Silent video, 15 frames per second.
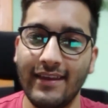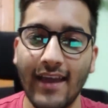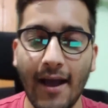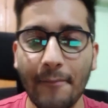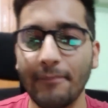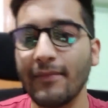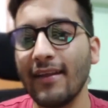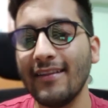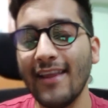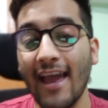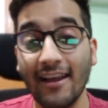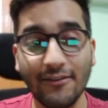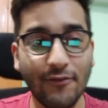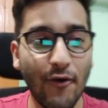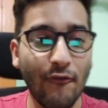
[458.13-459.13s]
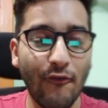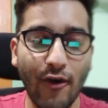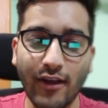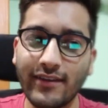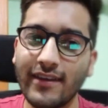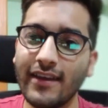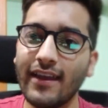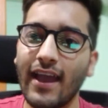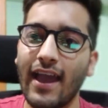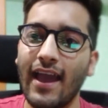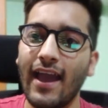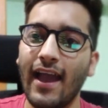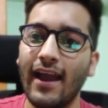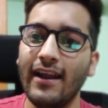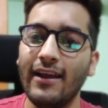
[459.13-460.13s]
yeah, thanks for watching,
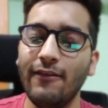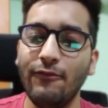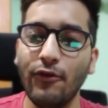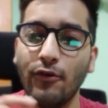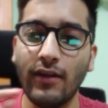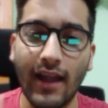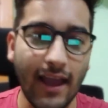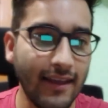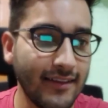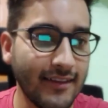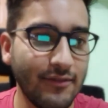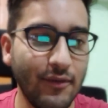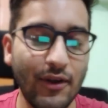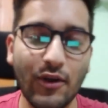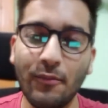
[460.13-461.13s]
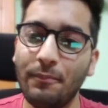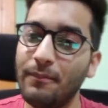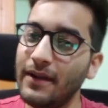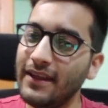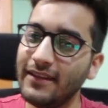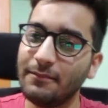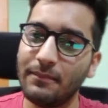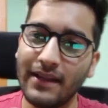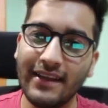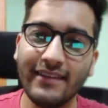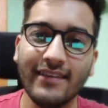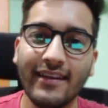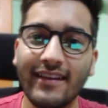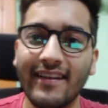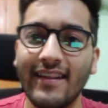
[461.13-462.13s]
and if you like this video, please
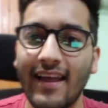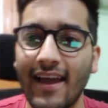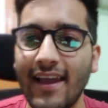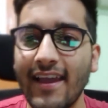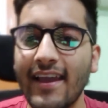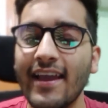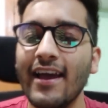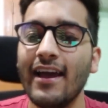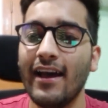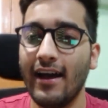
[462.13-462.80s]
please hit a like,